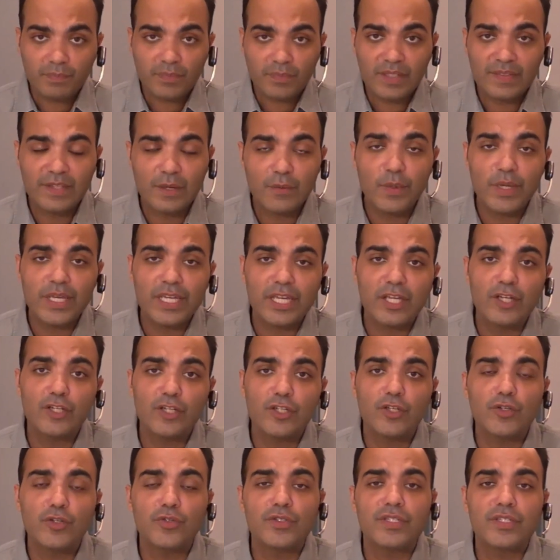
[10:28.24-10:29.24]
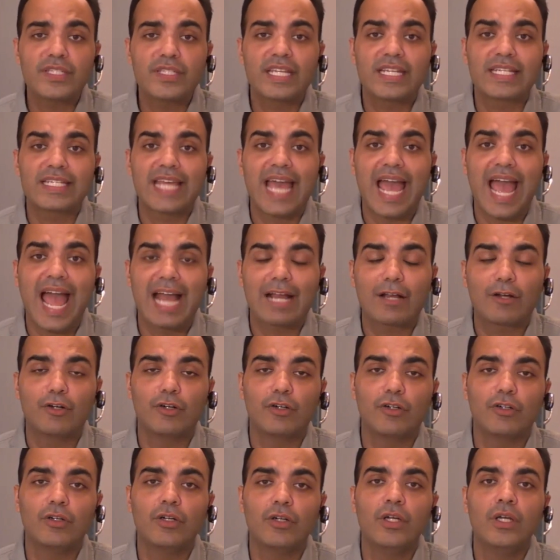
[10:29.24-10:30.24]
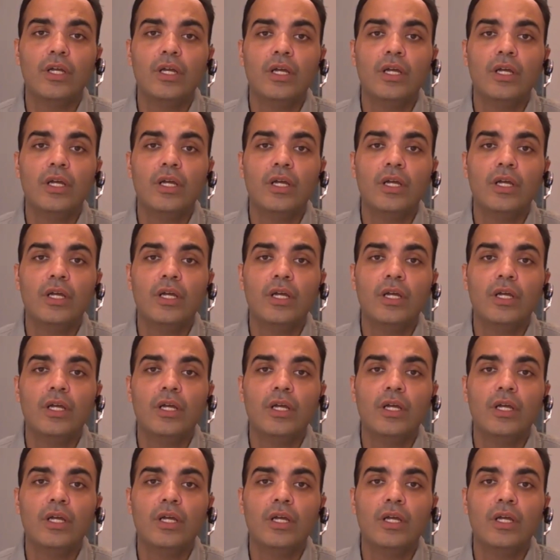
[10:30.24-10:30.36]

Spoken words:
that we can use to tackle